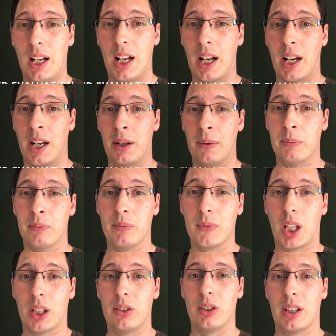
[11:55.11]

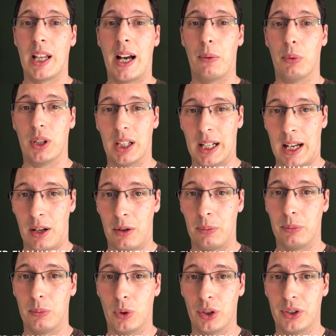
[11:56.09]
and so that would allow
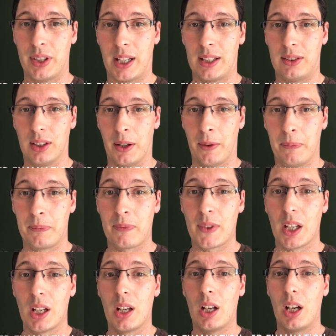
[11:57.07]
more data.
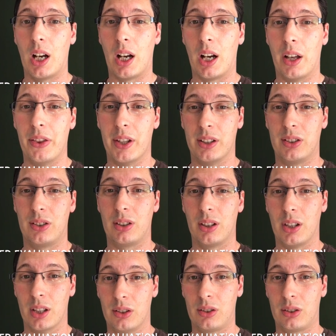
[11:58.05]

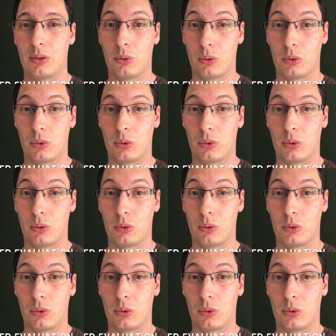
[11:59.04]
That's